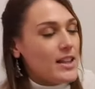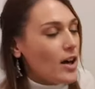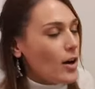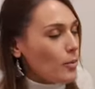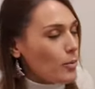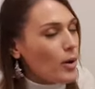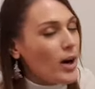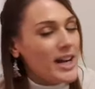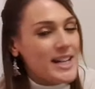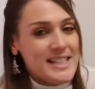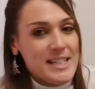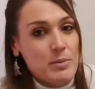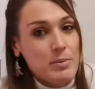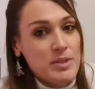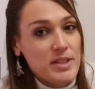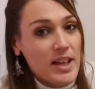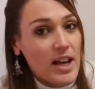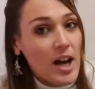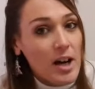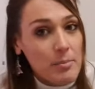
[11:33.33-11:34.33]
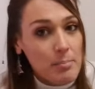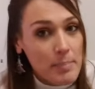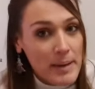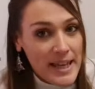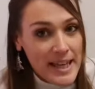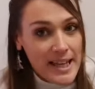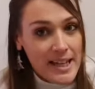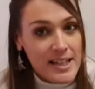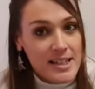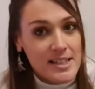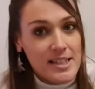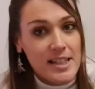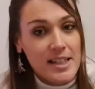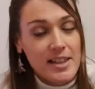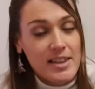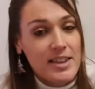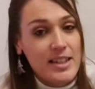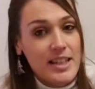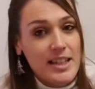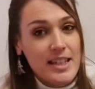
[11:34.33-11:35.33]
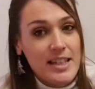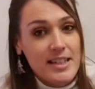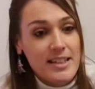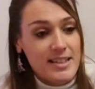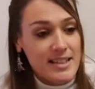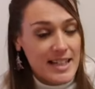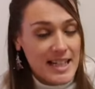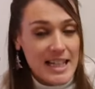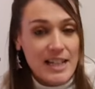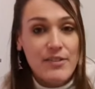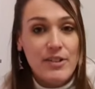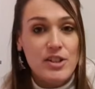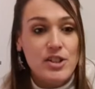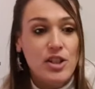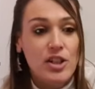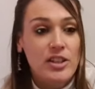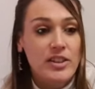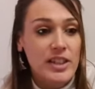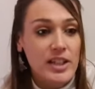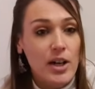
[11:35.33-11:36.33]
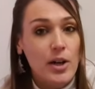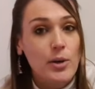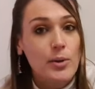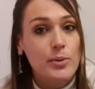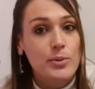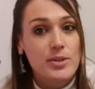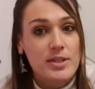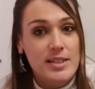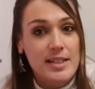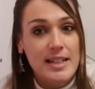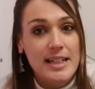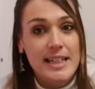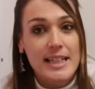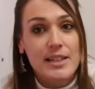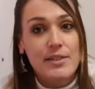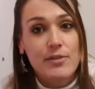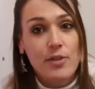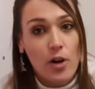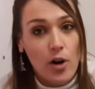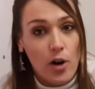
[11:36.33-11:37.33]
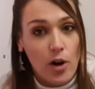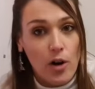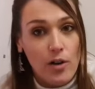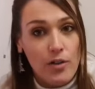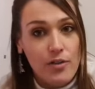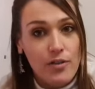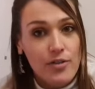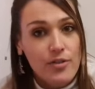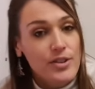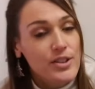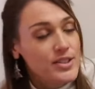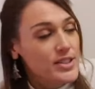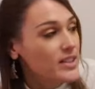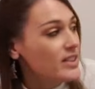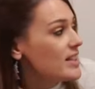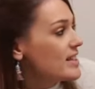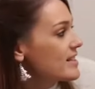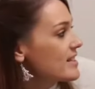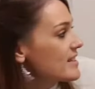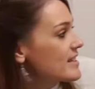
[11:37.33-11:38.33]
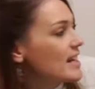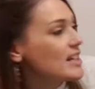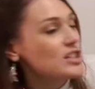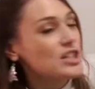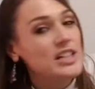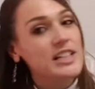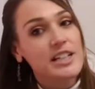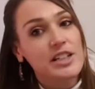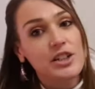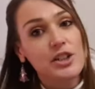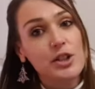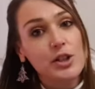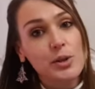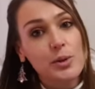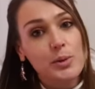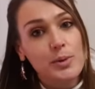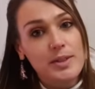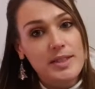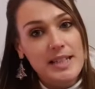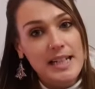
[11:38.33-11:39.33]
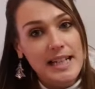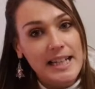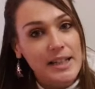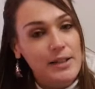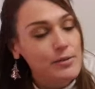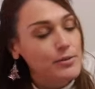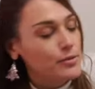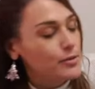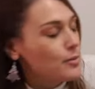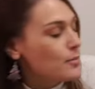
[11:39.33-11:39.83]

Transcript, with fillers: what I did was I unpicked the sleeve, I took the old sleeve off. So this is actually a new sleeve.